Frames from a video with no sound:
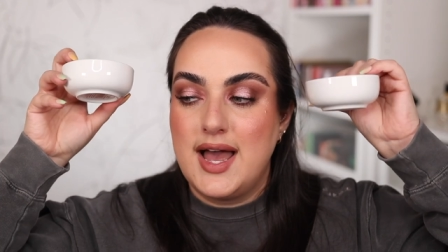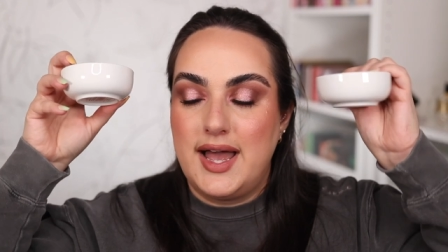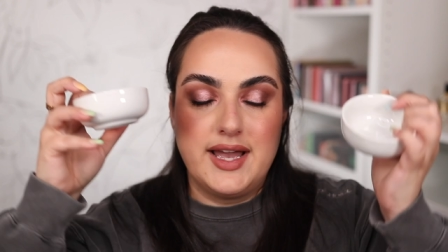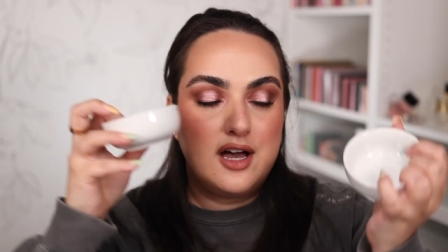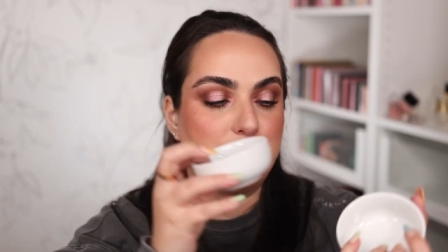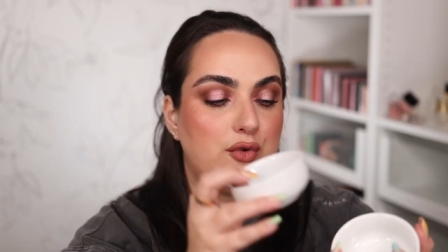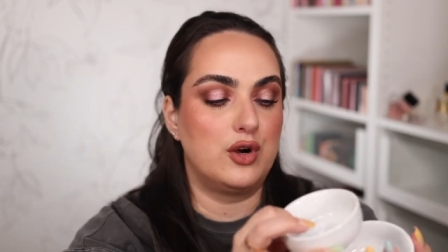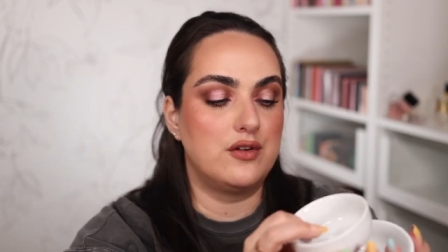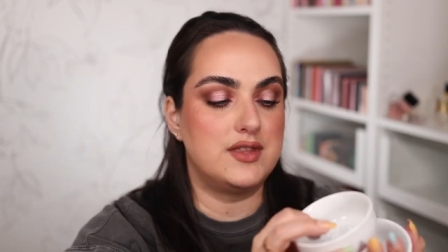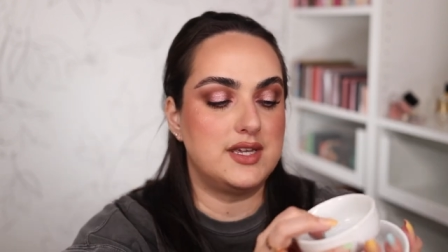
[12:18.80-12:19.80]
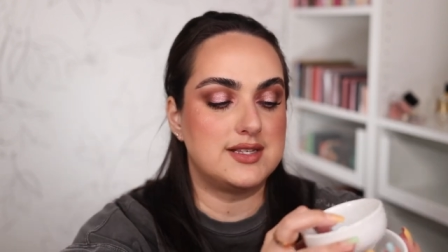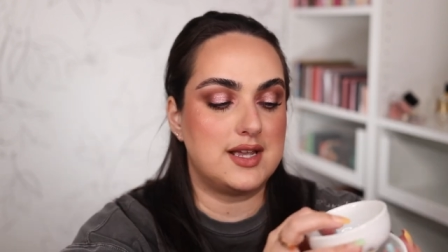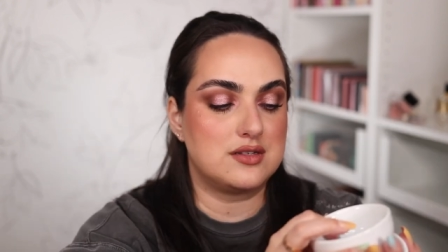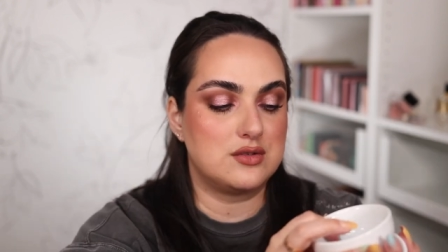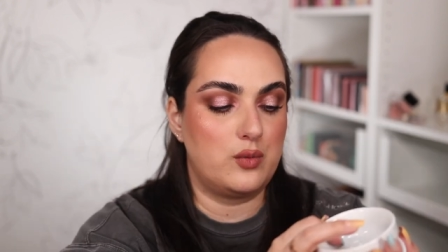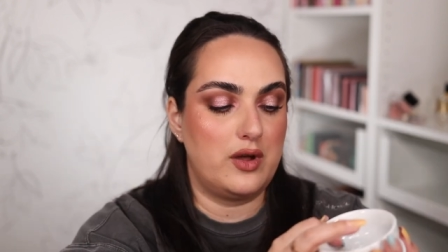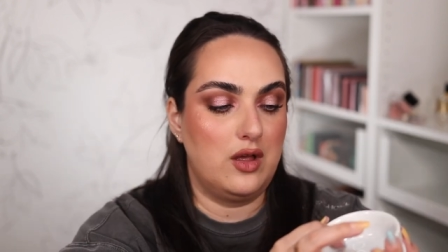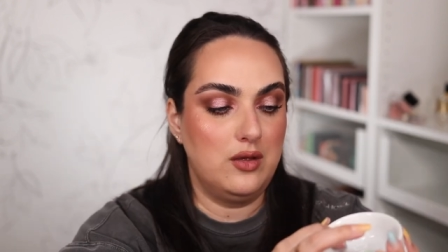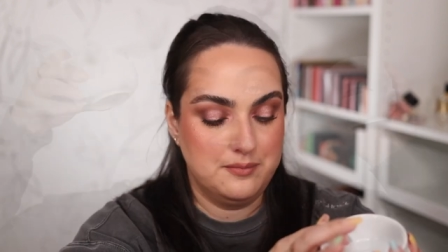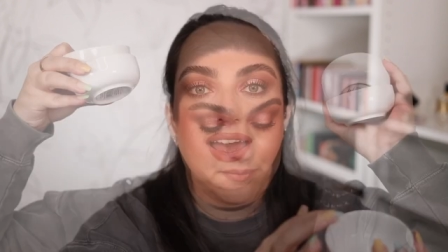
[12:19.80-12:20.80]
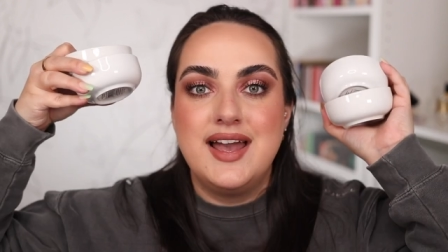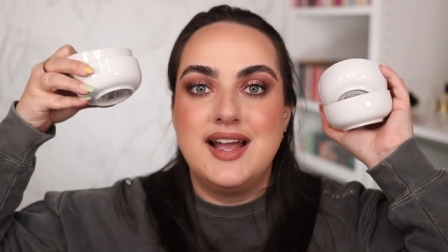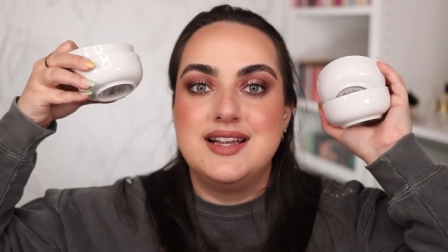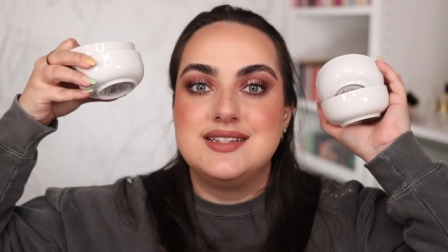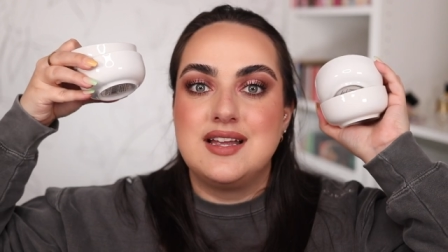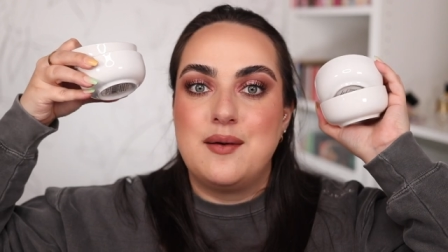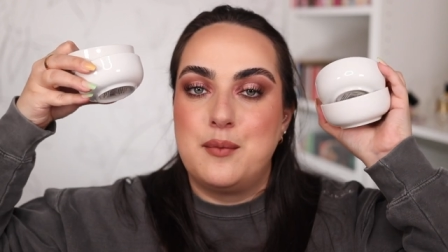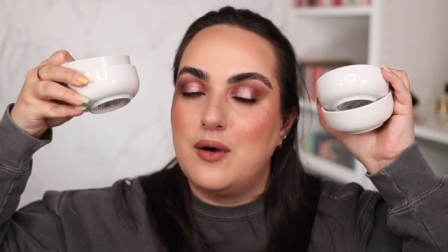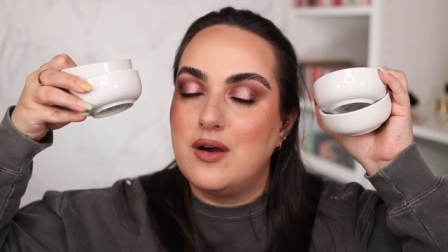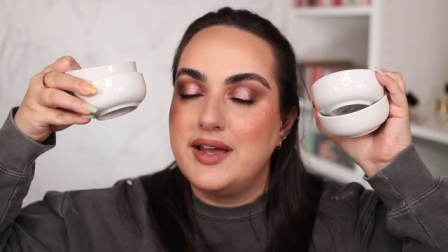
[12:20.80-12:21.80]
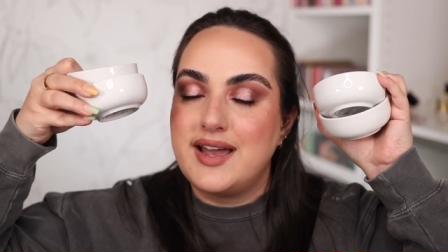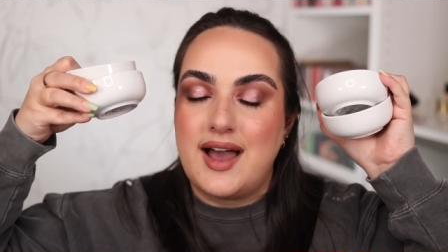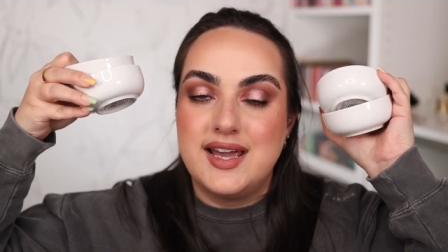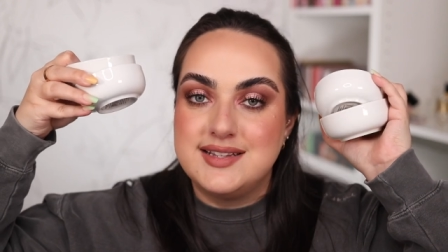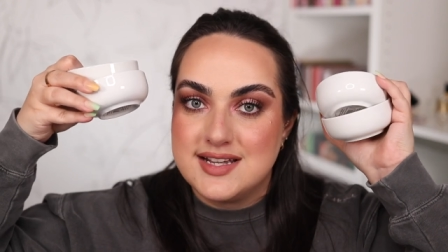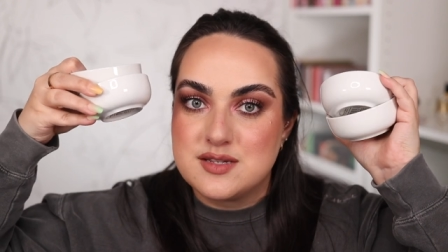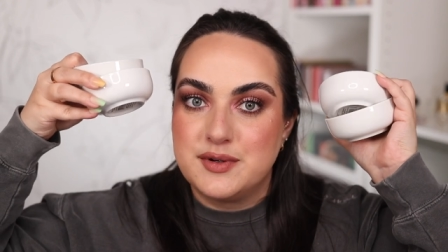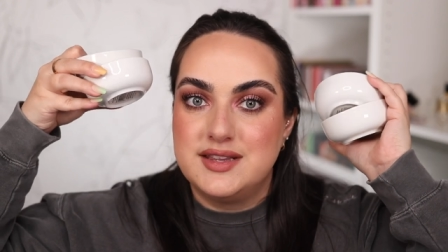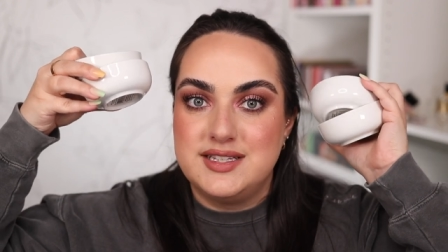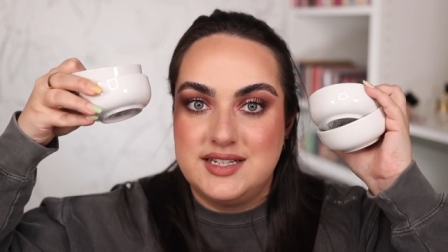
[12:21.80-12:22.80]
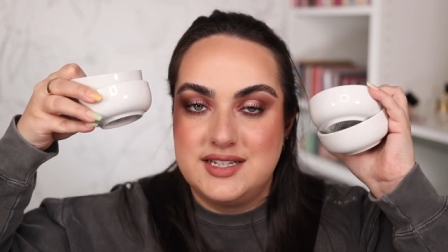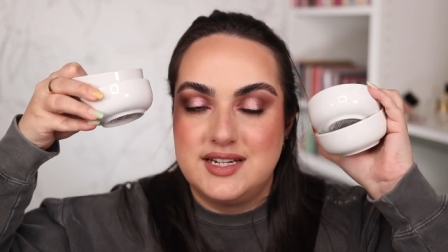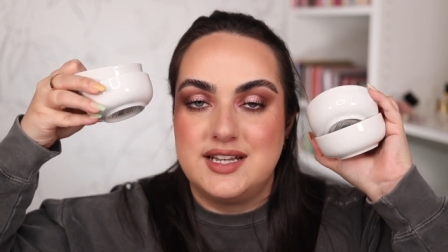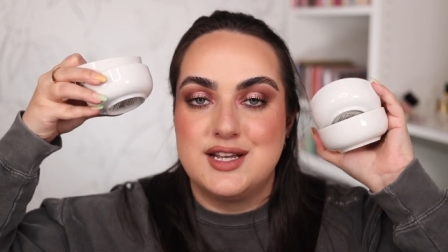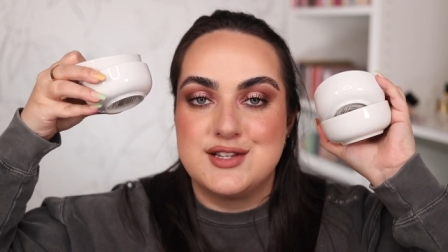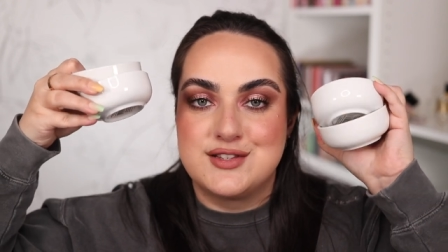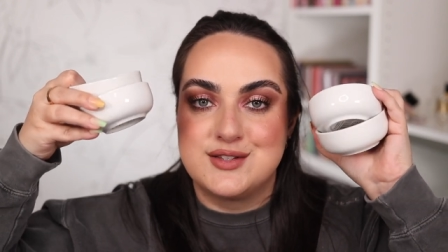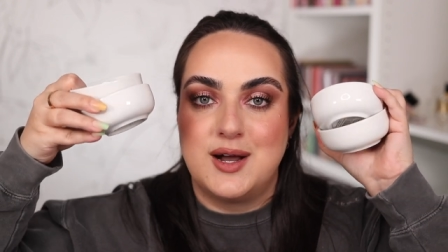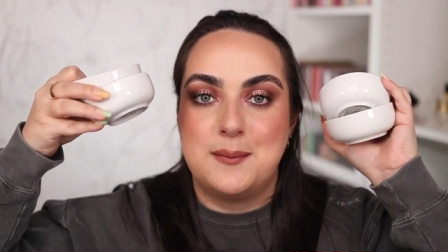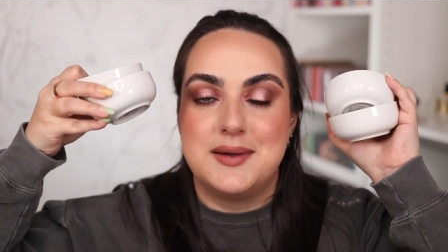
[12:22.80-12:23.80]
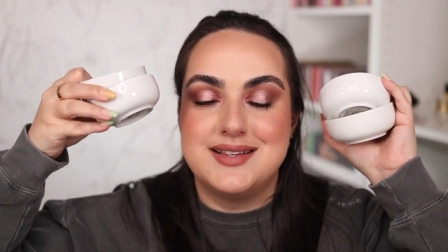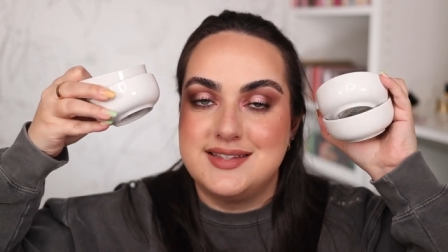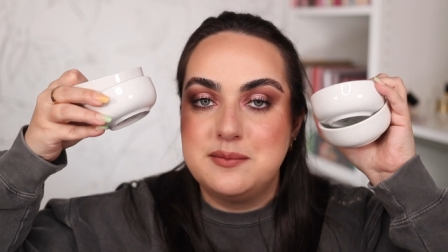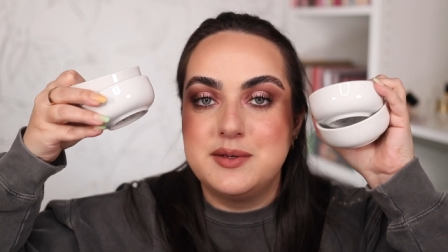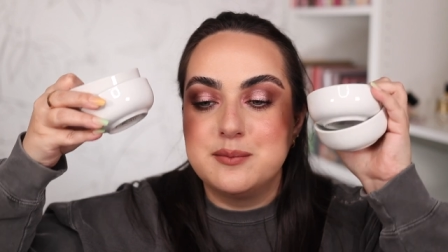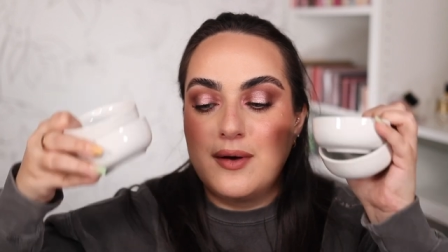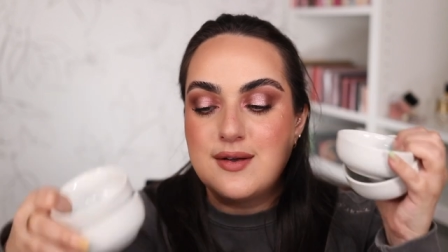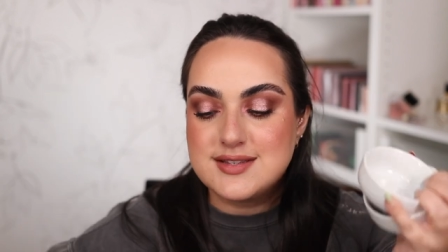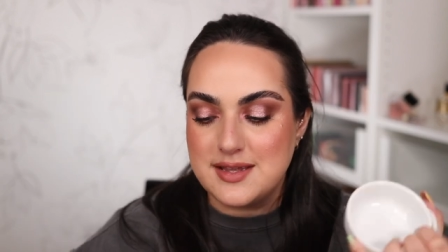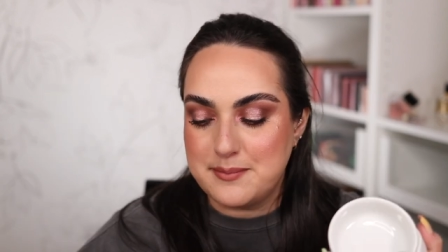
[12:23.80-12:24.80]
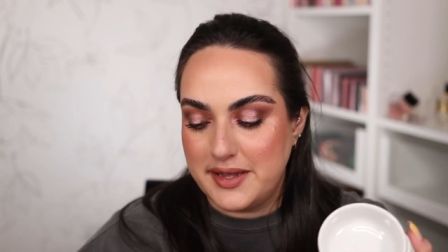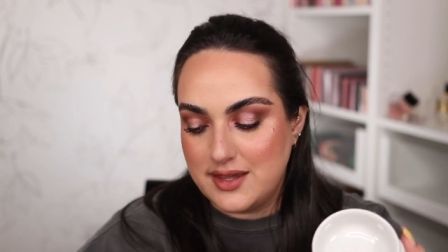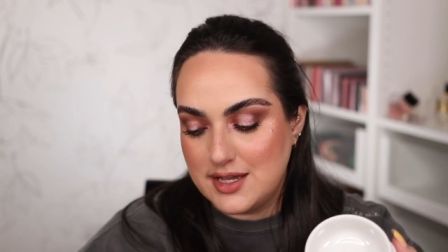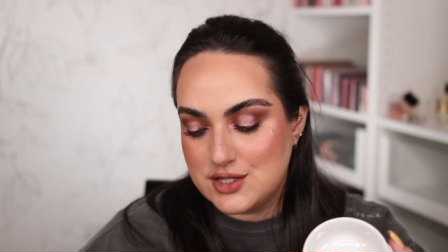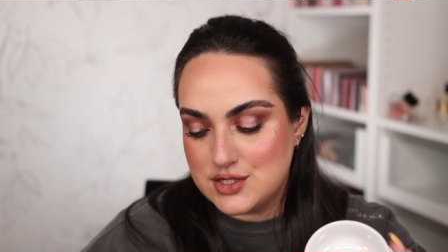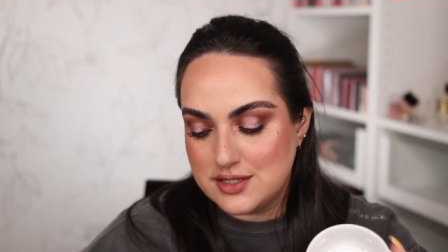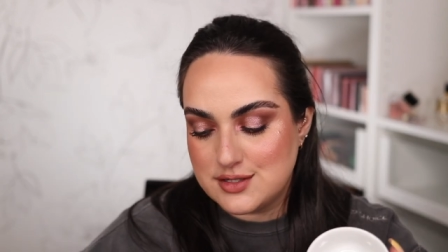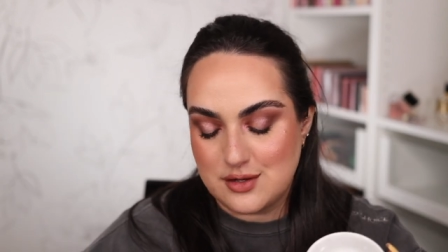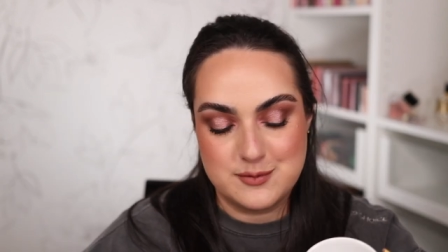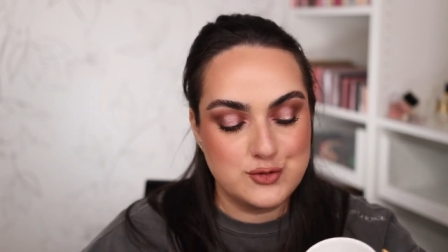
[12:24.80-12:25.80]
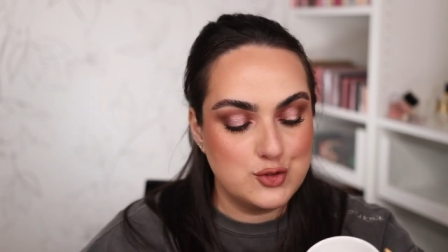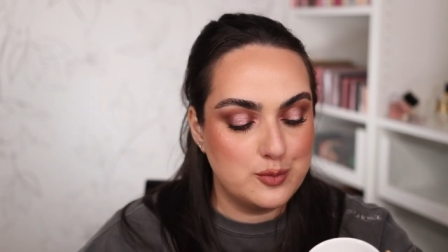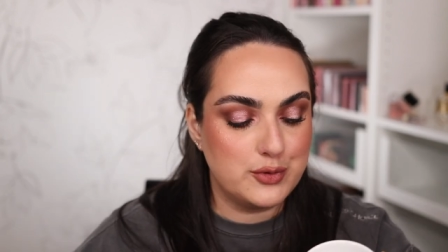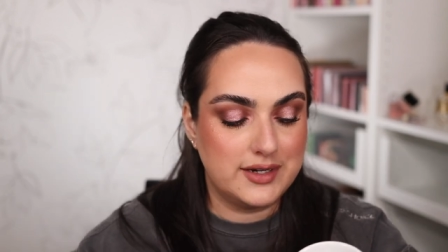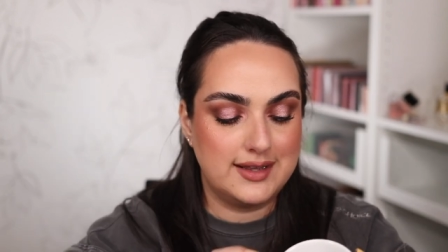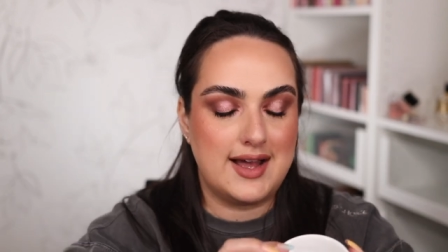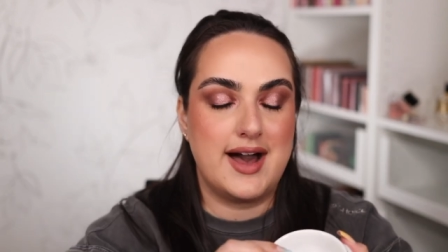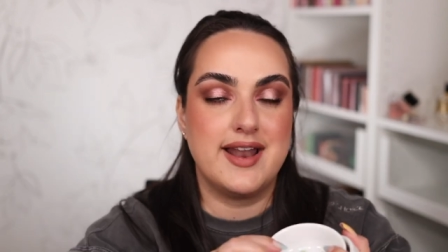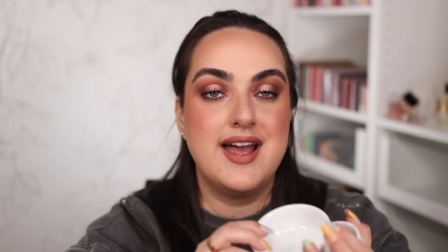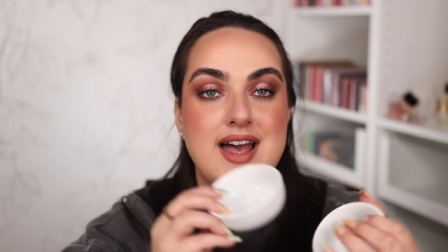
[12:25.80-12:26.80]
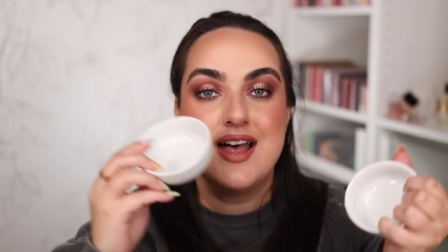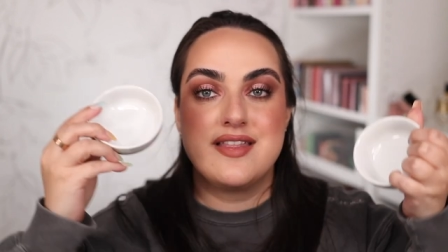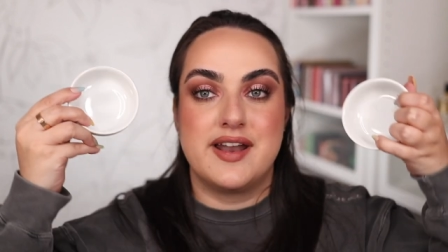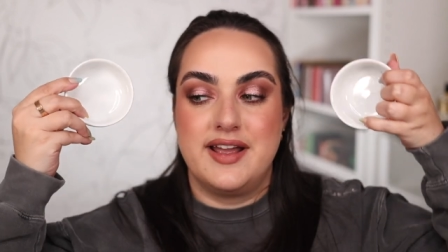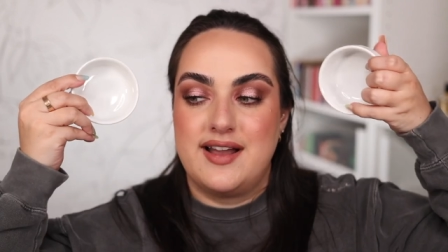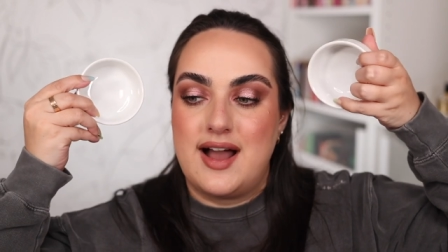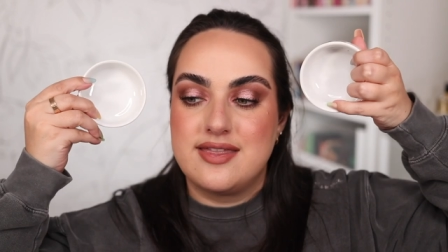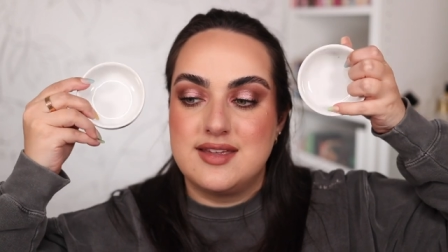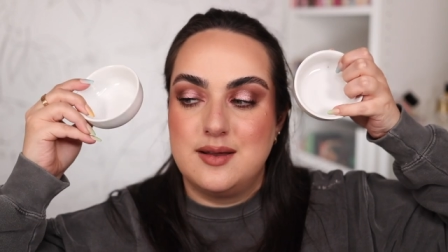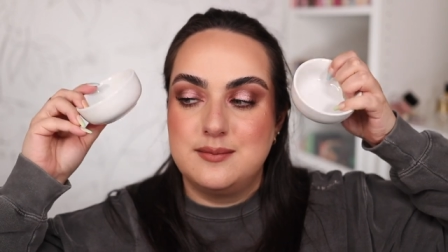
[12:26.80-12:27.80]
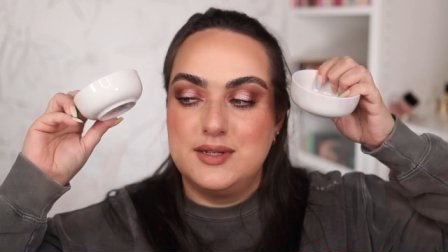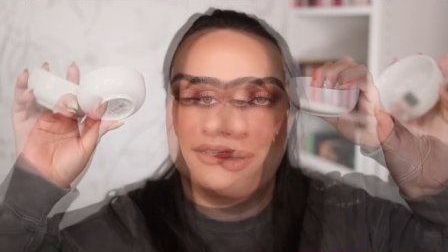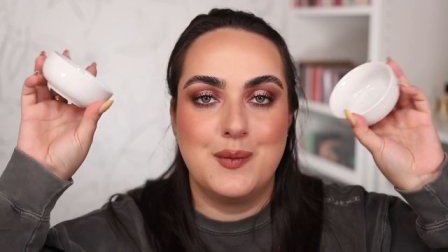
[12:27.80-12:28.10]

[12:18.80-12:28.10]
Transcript: I got four of these as well. And boy, I desperately needed some dipping bowls in my kitchen, so I'm super glad that I got them.